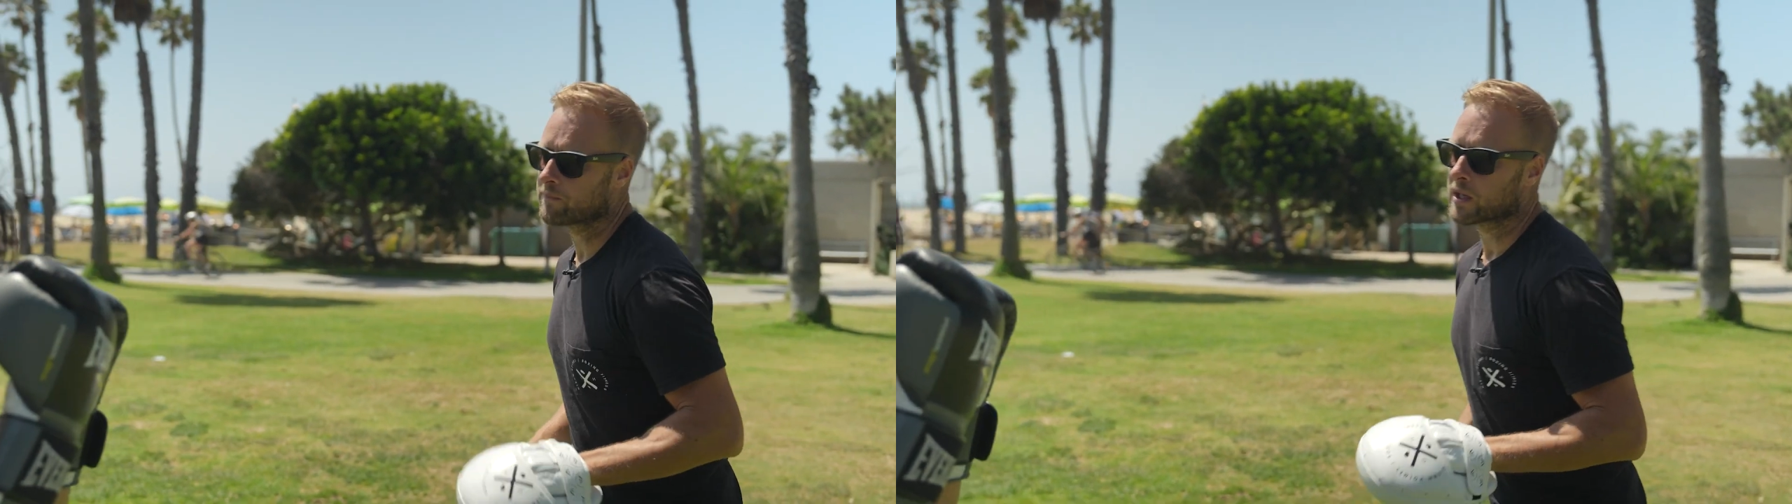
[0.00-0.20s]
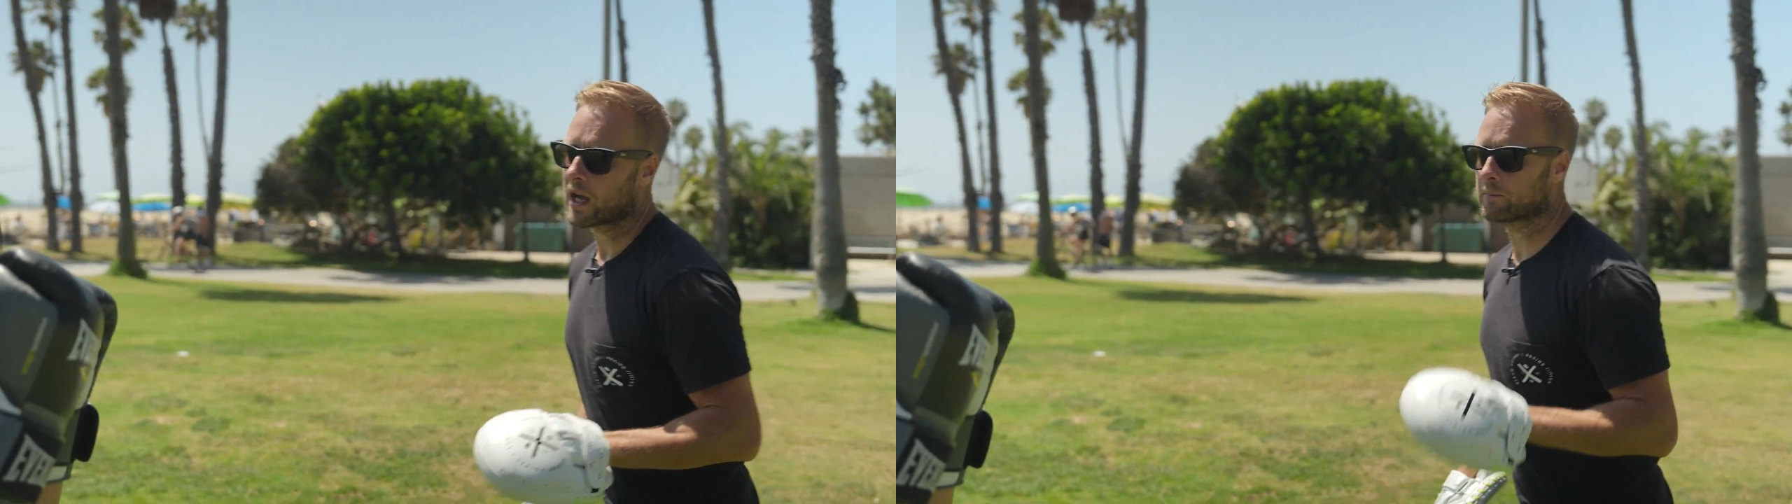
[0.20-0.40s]

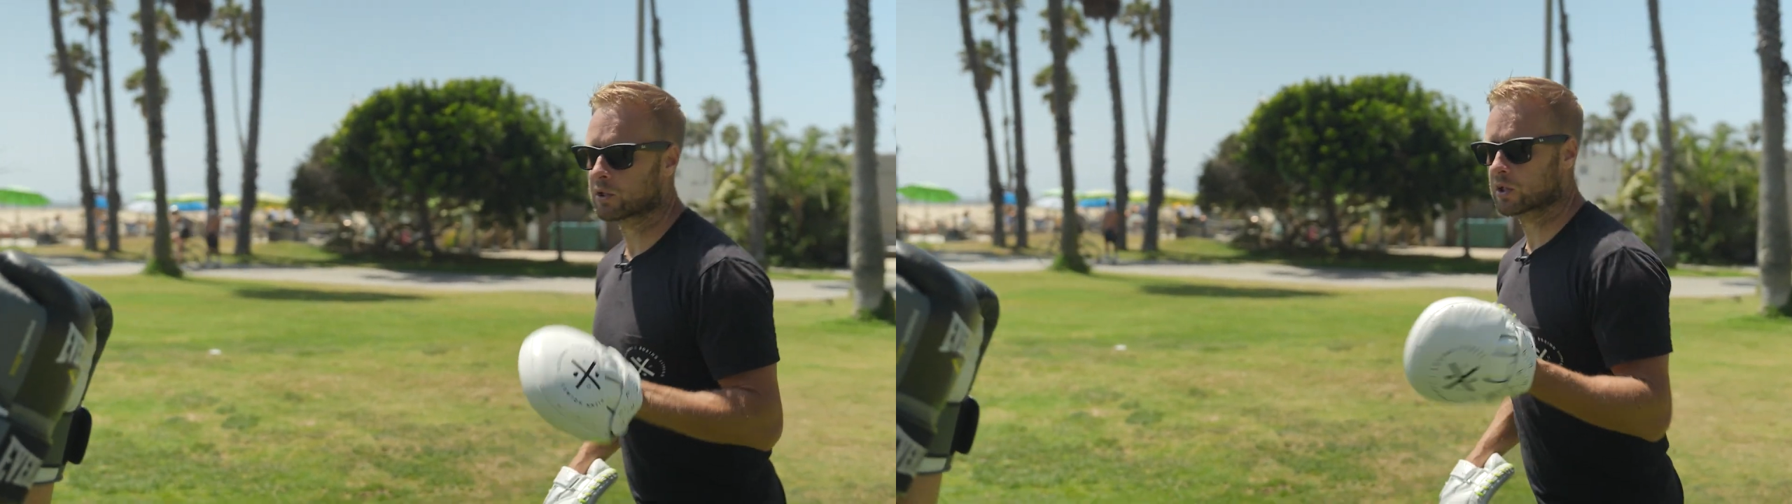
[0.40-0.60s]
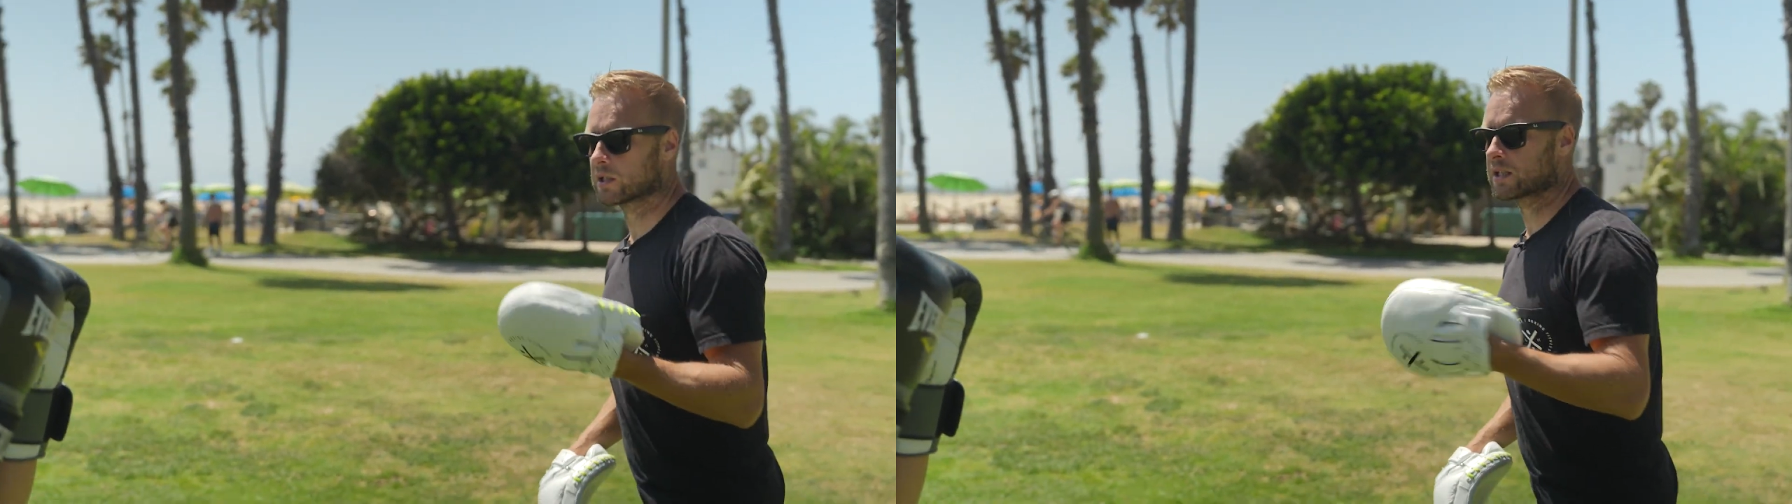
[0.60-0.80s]
I'm
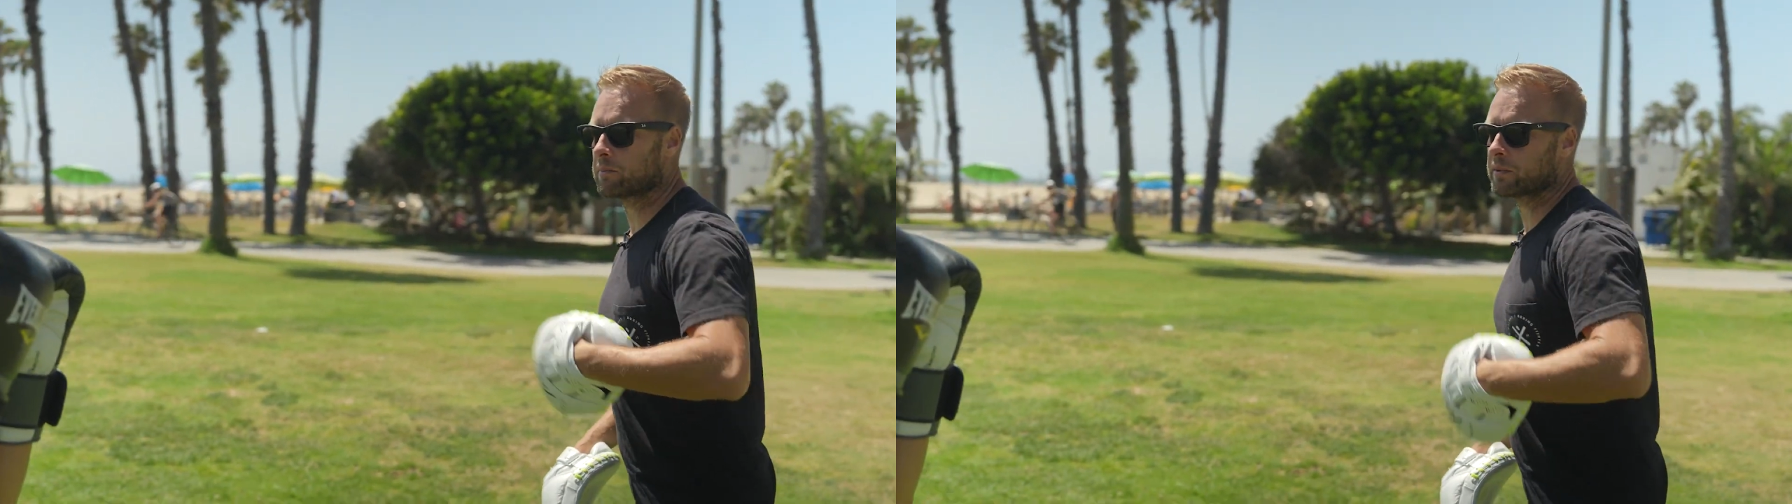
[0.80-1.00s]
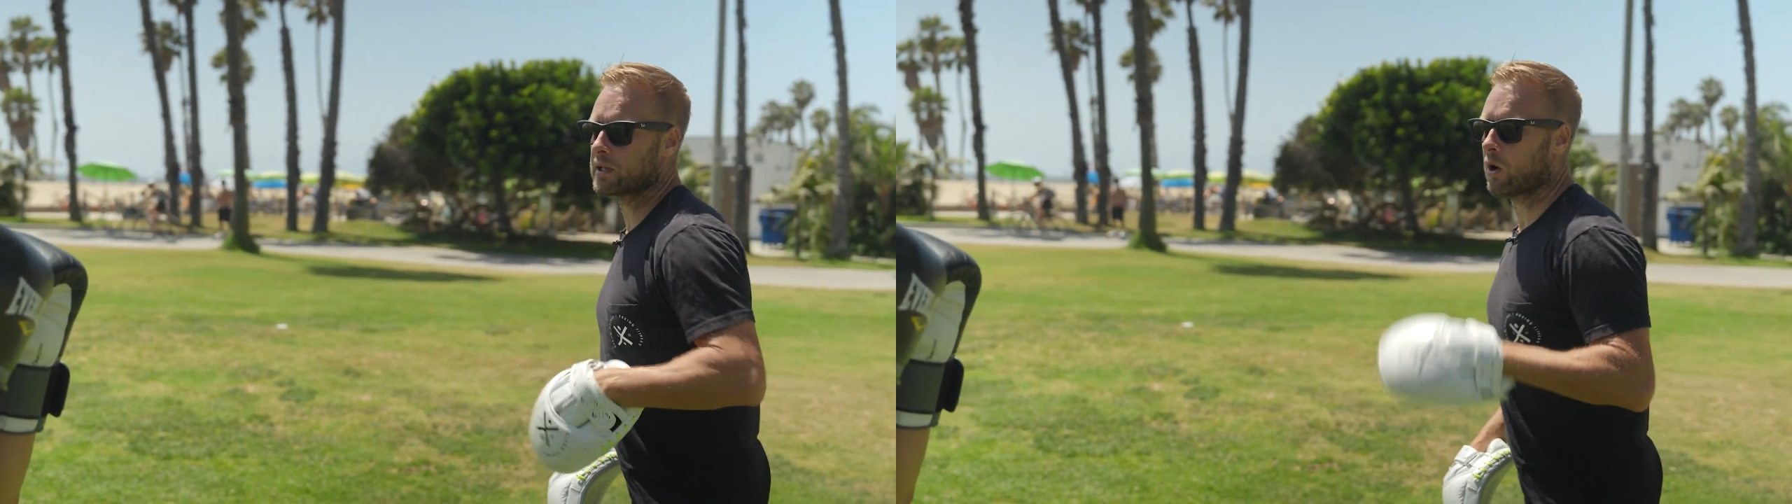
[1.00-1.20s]
just going to
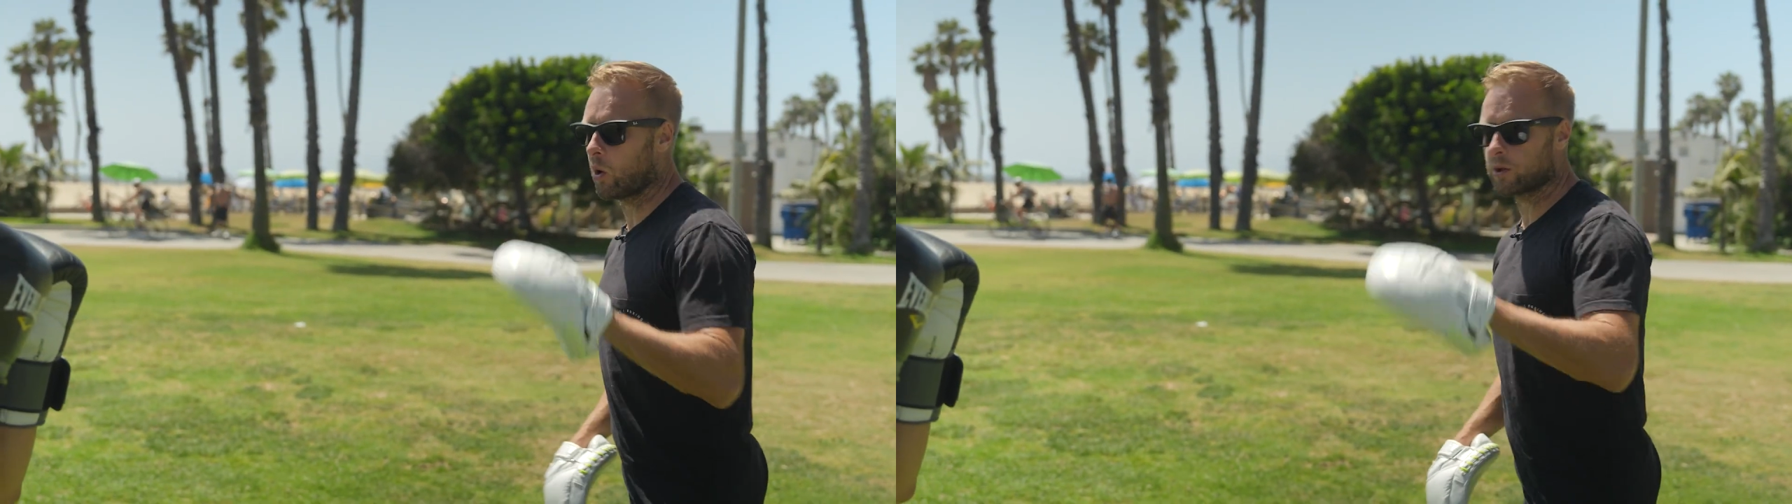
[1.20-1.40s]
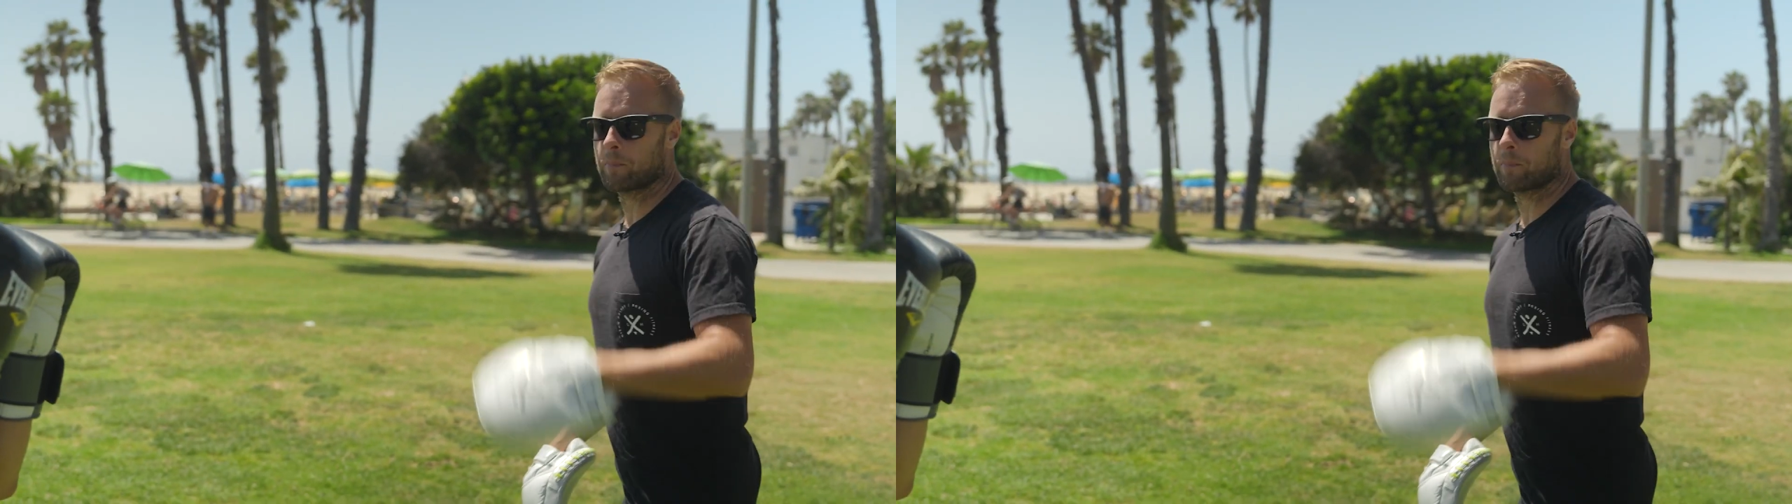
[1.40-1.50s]
simply hold